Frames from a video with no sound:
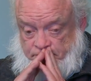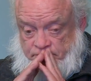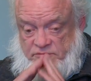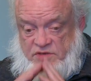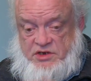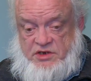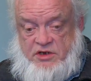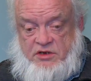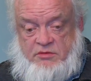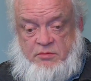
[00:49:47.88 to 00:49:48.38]

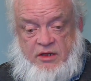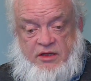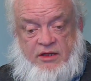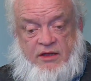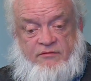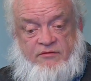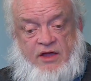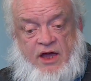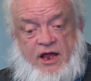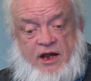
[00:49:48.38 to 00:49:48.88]
excuse me,
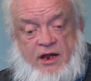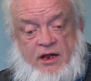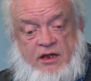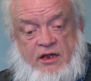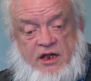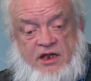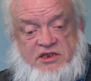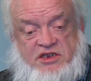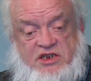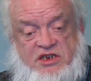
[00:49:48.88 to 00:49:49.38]
they've got a,
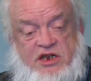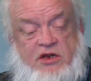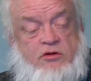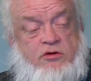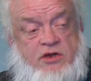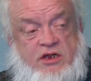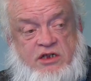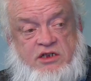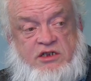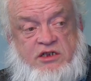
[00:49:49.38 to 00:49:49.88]
a
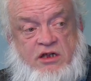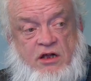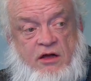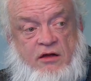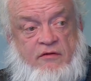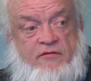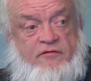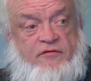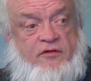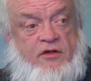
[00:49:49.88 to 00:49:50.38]
series
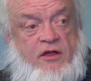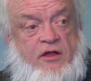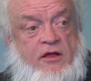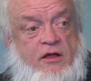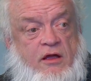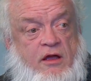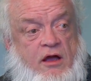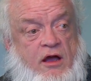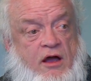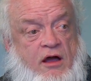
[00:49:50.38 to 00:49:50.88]
of,
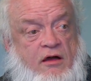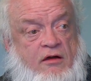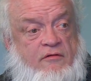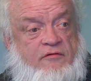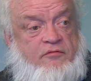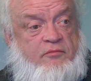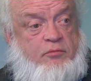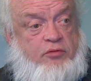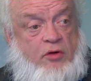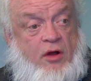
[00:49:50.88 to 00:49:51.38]

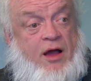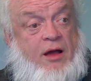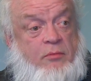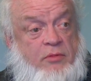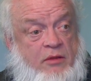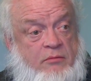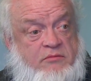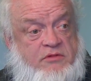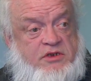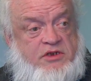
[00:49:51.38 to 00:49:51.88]
of
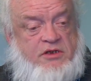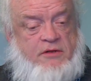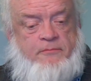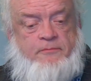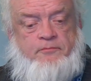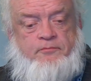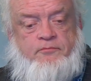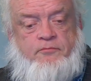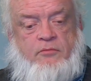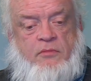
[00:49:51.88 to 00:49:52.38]
problems.
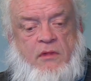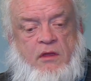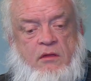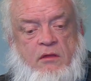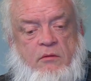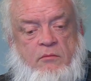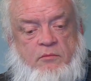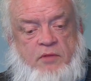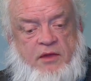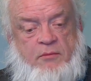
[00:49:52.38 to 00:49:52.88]

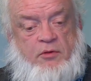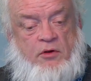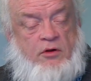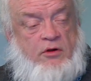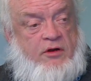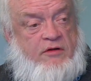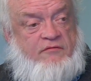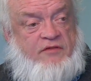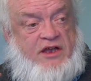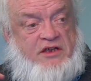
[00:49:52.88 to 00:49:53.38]
People
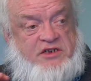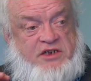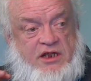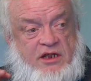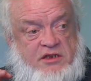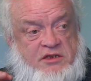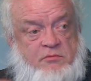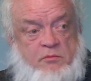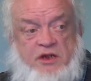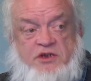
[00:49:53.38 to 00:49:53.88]
are
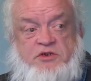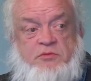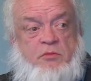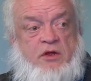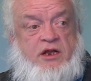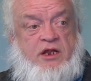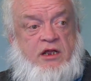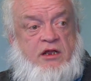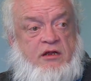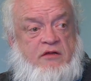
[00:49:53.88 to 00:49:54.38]
investing as much
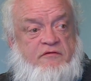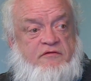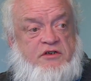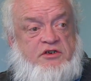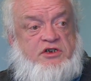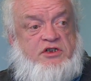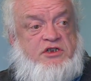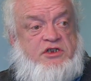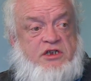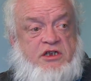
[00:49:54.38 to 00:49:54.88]
money in
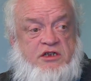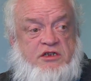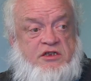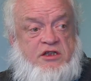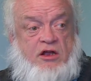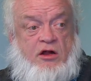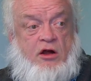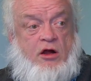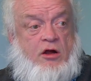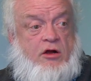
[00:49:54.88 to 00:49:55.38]
efficiency as
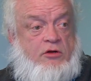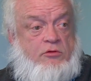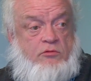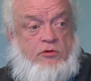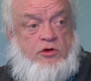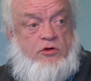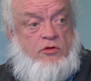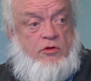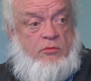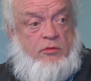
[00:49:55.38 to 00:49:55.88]
there are in
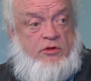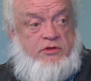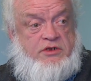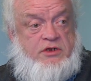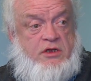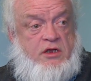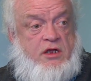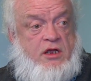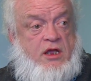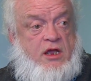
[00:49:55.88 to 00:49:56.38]
renewables. Oh,
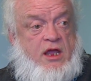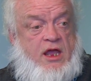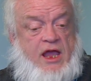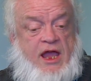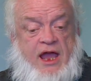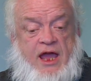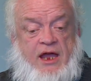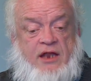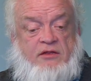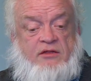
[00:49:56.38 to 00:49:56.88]
yeah.
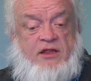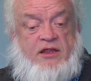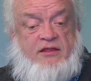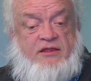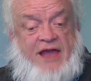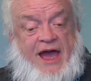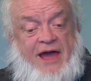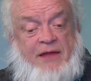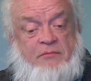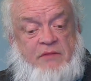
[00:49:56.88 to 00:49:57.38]
And
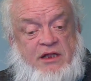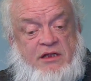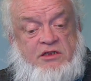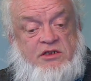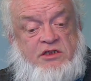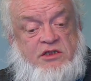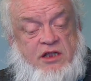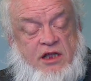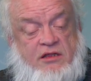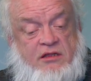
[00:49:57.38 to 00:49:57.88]
that
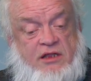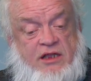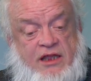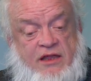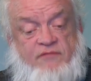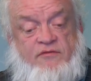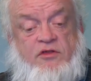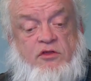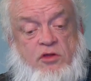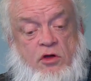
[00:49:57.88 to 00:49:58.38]
means that
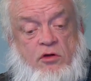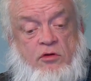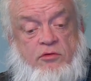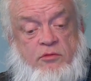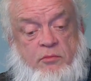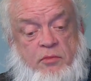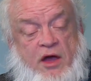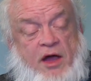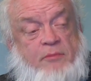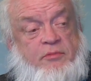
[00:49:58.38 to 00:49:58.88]
even though
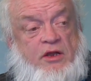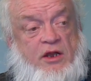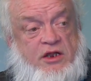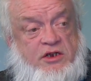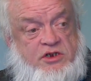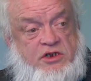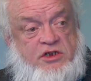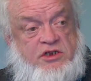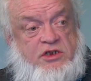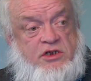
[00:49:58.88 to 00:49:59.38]
the
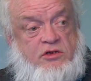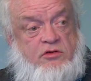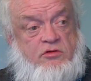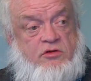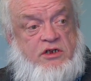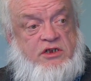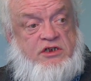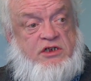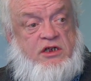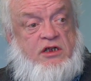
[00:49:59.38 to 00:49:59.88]
population is
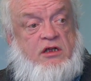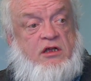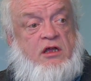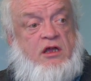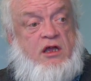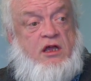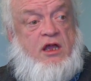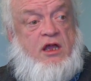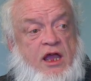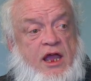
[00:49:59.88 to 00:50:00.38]
increasing
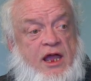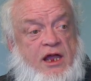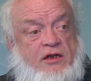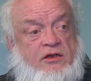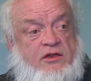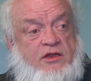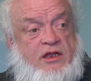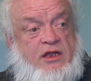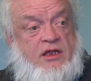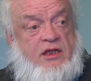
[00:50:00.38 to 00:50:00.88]

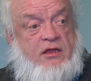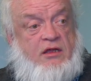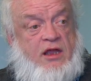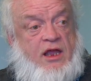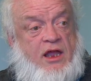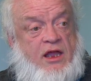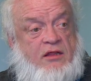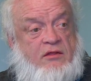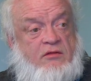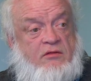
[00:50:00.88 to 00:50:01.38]
and, the,
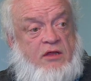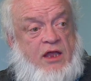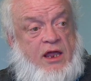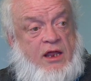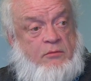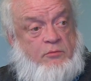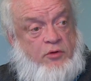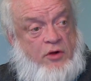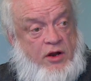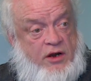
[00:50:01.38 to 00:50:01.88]
and,
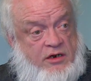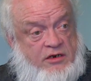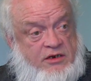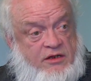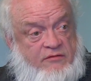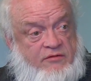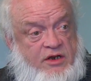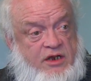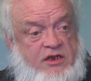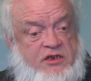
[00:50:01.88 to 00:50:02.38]
and
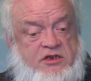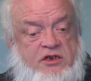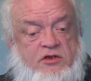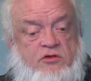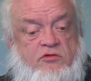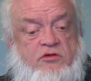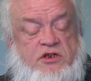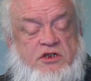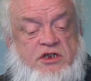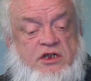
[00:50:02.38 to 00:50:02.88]
productivity is
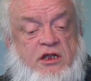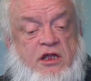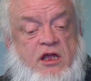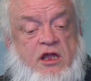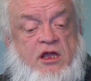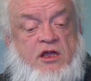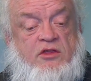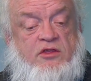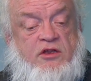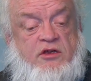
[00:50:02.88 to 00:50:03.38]
increasing,
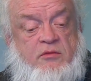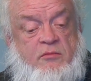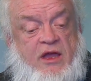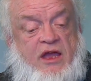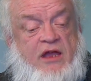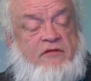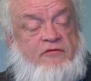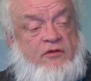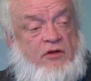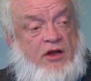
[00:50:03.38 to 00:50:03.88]
the
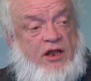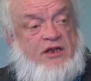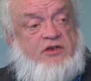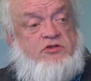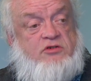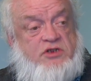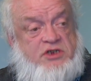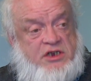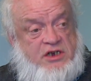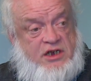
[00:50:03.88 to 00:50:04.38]
demand for
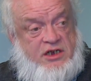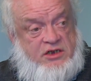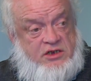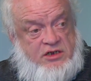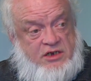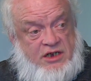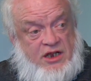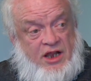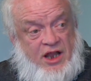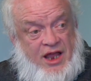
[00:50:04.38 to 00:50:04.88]
electricity is
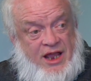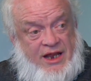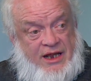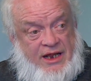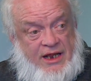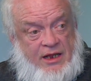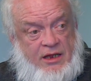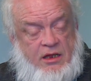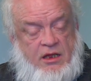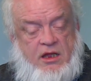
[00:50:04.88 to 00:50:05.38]

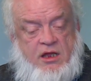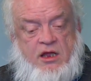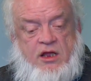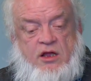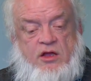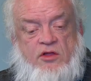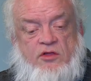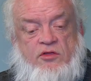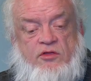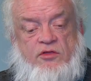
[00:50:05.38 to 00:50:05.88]
declining.
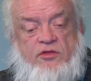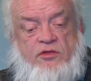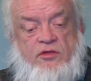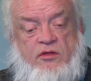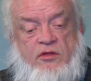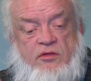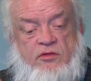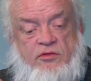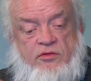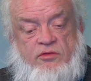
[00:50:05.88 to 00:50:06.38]

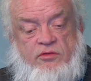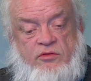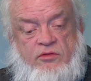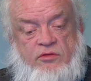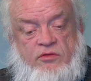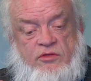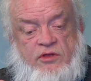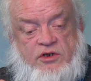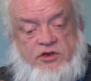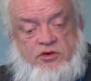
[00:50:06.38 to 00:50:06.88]

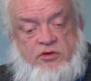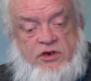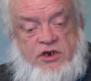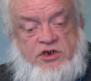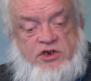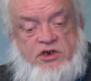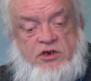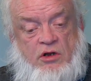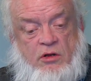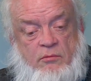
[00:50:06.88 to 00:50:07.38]
The
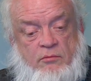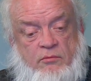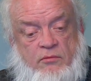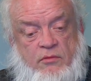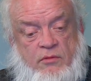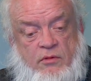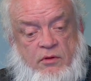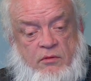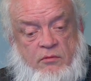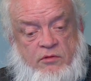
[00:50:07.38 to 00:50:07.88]
traditional
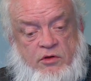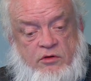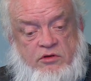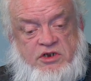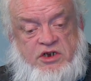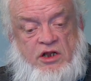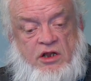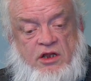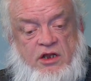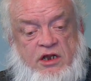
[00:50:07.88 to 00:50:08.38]

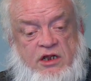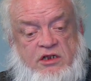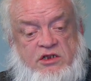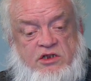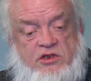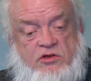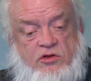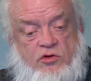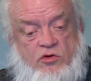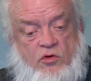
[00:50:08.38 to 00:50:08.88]

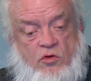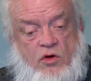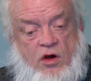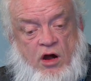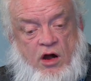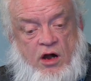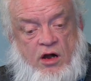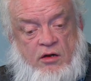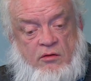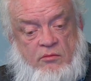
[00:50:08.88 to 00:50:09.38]
utilities who
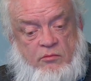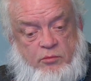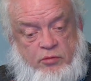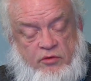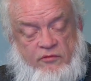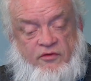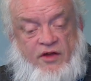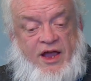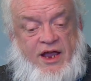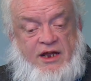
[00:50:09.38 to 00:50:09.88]
are
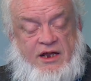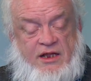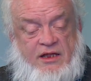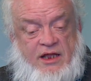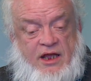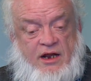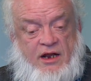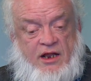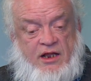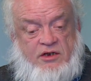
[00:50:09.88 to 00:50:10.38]
providing
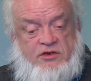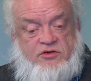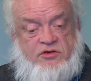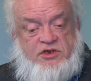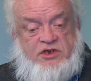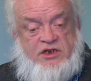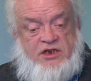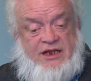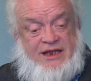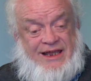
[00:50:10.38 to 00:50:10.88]
that
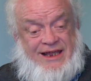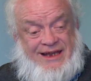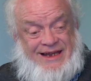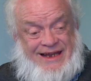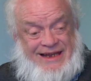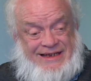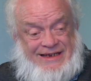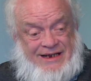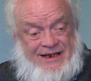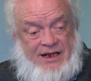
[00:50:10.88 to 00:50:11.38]
electricity in
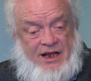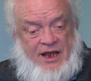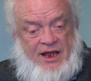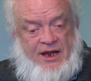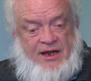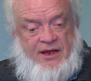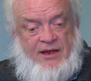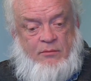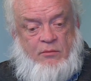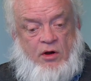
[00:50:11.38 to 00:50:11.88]
a
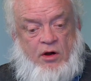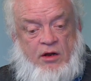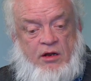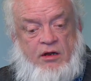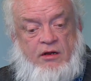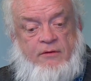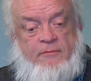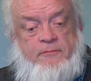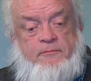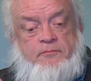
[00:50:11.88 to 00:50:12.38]
declining
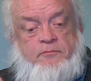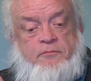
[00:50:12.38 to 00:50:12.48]
market